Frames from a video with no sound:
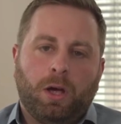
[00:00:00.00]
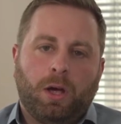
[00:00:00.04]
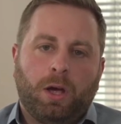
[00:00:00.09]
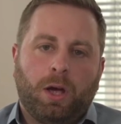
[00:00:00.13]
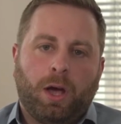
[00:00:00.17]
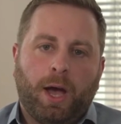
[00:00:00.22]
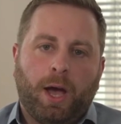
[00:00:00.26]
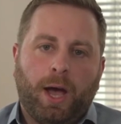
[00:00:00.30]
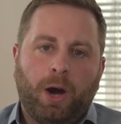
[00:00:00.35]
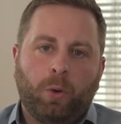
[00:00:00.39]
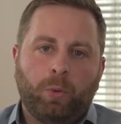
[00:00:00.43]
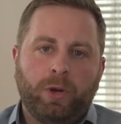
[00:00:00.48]

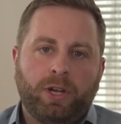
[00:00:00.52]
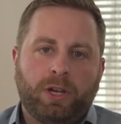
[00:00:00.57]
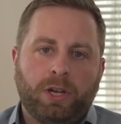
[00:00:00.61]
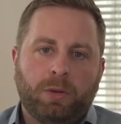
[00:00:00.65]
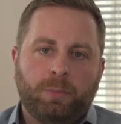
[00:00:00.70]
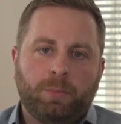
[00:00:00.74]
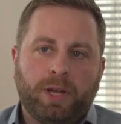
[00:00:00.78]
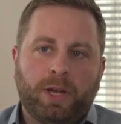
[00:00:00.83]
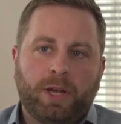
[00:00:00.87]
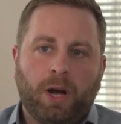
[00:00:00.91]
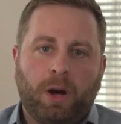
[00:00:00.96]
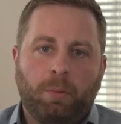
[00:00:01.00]
How we
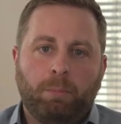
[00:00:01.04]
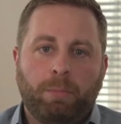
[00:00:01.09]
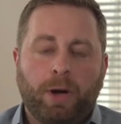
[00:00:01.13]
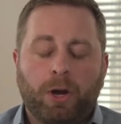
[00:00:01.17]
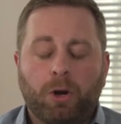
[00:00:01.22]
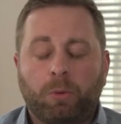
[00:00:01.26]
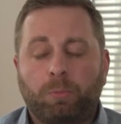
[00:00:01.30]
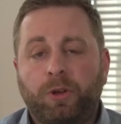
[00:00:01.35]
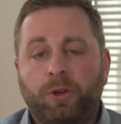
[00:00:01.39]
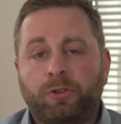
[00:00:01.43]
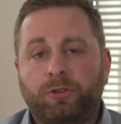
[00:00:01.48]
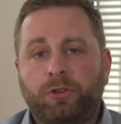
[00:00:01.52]
can become
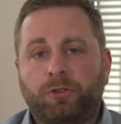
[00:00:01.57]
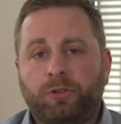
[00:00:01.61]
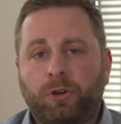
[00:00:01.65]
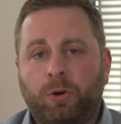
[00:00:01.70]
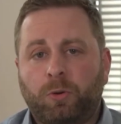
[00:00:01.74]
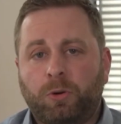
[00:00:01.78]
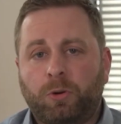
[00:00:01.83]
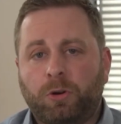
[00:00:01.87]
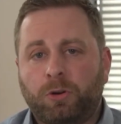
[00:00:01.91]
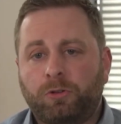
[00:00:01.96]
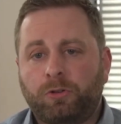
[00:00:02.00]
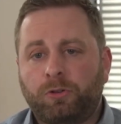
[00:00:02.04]
better business
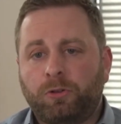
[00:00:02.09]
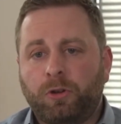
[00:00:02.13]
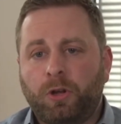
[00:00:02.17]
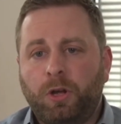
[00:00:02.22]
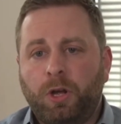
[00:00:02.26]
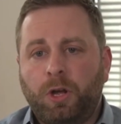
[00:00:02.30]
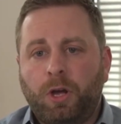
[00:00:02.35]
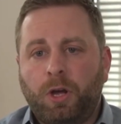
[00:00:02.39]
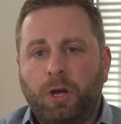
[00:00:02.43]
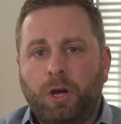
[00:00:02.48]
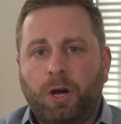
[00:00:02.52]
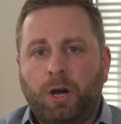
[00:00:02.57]
owners.
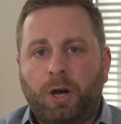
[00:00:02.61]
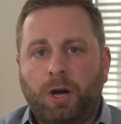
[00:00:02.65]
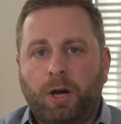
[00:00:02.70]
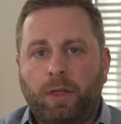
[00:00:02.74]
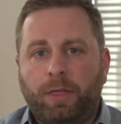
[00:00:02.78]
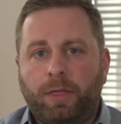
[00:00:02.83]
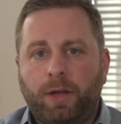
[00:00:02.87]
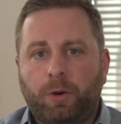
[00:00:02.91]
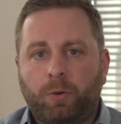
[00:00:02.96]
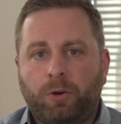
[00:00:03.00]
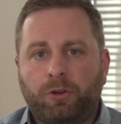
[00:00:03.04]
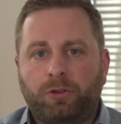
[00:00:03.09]

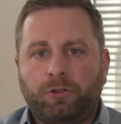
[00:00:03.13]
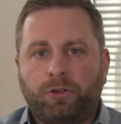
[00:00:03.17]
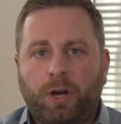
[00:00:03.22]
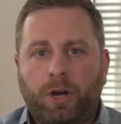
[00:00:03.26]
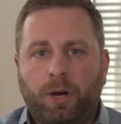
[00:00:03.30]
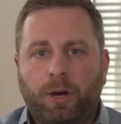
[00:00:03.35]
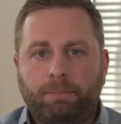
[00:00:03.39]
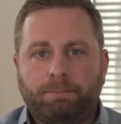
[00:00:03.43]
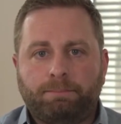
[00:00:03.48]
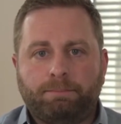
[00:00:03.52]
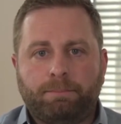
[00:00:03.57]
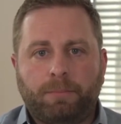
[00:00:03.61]
There was
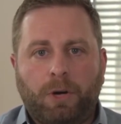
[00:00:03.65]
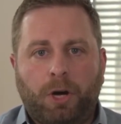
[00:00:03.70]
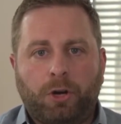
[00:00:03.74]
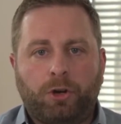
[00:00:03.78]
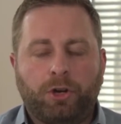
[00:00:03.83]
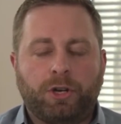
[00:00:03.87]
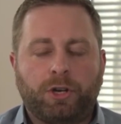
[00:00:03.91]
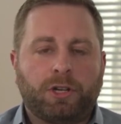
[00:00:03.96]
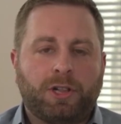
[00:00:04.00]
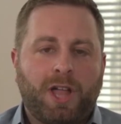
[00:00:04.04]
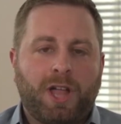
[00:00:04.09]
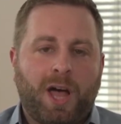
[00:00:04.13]
a
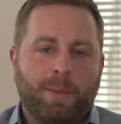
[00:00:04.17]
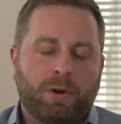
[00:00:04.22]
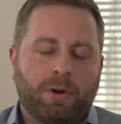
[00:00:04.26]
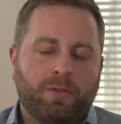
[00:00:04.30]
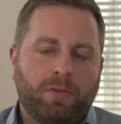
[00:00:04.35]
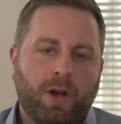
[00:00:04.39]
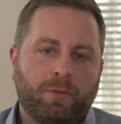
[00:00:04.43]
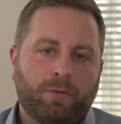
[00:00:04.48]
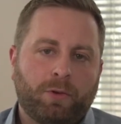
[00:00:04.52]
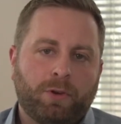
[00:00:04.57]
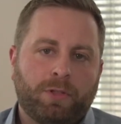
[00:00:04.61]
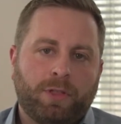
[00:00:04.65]
good collaborative
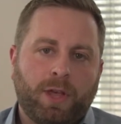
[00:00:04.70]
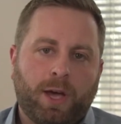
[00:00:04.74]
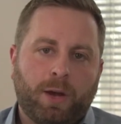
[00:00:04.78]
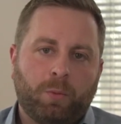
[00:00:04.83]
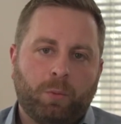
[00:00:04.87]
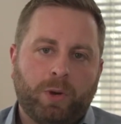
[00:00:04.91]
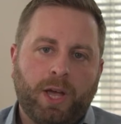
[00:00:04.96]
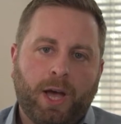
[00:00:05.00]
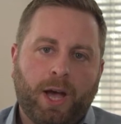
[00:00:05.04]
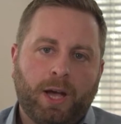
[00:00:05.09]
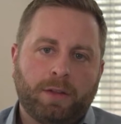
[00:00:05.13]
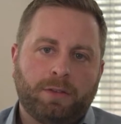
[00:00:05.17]
effort that
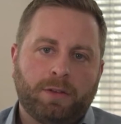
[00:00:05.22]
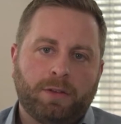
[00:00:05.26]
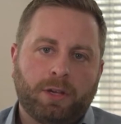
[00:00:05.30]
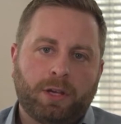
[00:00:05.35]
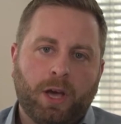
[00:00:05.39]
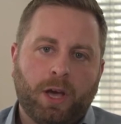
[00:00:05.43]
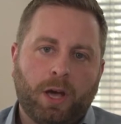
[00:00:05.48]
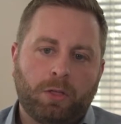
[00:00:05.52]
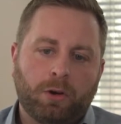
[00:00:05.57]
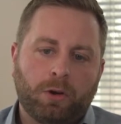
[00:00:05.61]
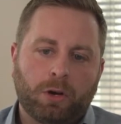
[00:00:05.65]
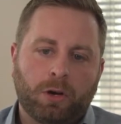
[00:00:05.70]
we had
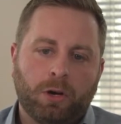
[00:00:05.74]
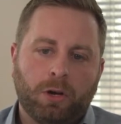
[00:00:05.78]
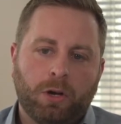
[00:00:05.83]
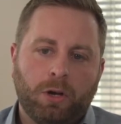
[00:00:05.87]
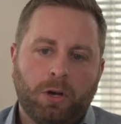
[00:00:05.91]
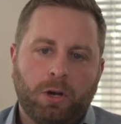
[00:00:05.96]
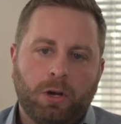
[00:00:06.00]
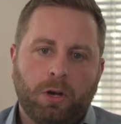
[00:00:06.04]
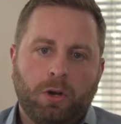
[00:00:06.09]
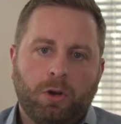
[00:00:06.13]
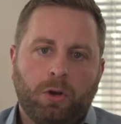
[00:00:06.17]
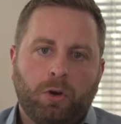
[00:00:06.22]
together,
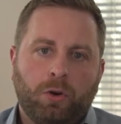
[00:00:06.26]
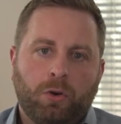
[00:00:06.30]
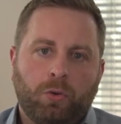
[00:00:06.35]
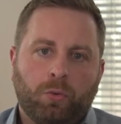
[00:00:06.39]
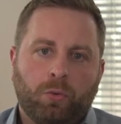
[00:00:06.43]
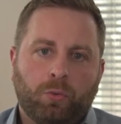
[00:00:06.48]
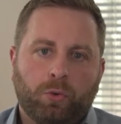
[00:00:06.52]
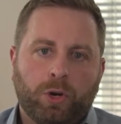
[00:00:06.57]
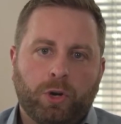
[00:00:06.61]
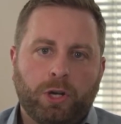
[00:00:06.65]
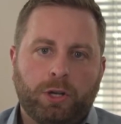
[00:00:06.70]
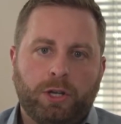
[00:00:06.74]

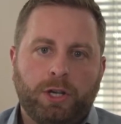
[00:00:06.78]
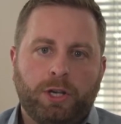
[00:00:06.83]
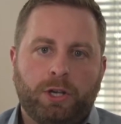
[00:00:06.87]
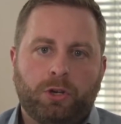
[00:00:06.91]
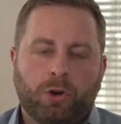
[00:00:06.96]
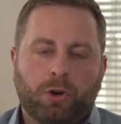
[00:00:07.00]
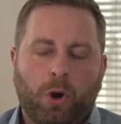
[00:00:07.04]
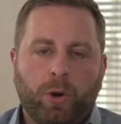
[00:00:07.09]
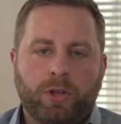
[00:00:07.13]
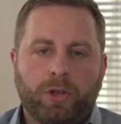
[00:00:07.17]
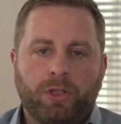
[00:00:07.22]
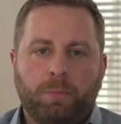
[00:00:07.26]
really
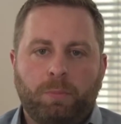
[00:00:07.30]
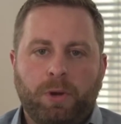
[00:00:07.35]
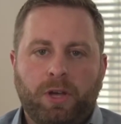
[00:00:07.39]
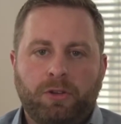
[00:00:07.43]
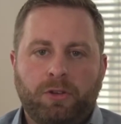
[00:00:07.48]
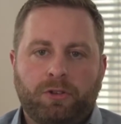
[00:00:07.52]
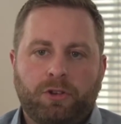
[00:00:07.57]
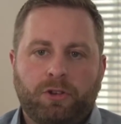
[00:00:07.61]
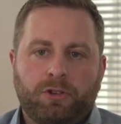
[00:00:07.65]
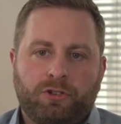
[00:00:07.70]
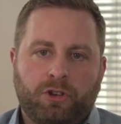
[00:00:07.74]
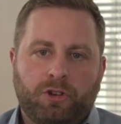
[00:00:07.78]
growing the
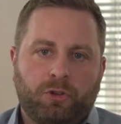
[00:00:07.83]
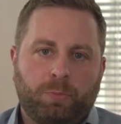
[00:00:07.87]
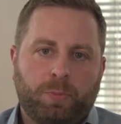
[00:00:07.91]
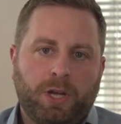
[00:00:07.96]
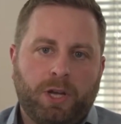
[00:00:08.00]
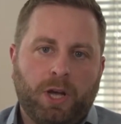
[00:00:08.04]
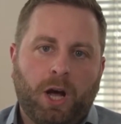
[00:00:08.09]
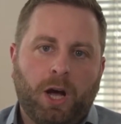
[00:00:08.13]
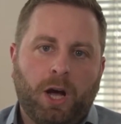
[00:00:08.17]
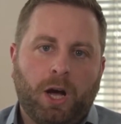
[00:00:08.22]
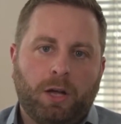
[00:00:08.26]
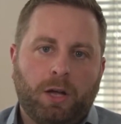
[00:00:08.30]
business just
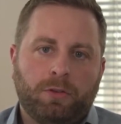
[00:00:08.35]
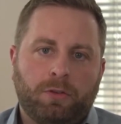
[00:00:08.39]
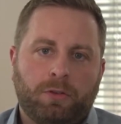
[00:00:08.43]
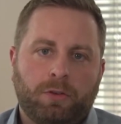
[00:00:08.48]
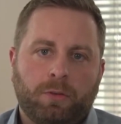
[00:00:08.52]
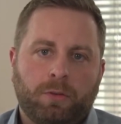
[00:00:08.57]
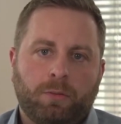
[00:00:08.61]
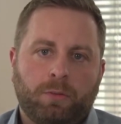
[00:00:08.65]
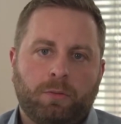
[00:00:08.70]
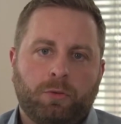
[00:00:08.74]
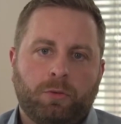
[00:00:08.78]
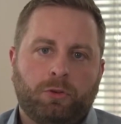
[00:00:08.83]

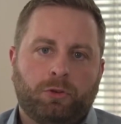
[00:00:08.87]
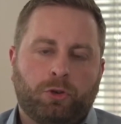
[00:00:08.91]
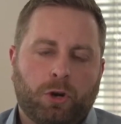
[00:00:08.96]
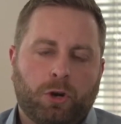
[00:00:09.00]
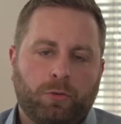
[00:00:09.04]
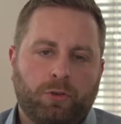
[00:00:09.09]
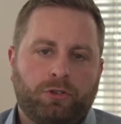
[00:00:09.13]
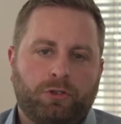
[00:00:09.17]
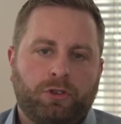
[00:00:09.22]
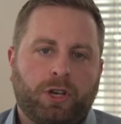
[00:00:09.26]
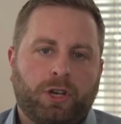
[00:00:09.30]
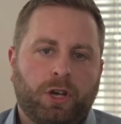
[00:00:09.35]
beyond
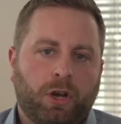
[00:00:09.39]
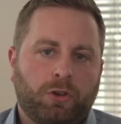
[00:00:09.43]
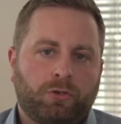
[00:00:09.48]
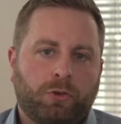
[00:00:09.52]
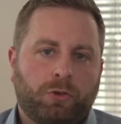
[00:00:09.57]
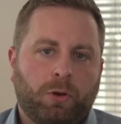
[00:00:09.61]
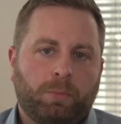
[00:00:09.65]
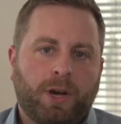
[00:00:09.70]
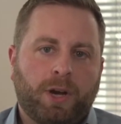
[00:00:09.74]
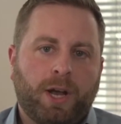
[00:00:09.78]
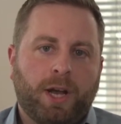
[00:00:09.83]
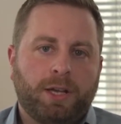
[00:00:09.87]
servicing us
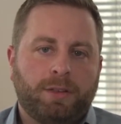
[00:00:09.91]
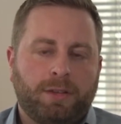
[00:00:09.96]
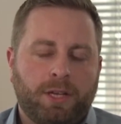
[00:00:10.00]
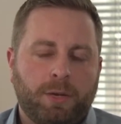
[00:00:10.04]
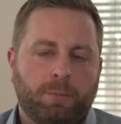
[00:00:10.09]
from an IT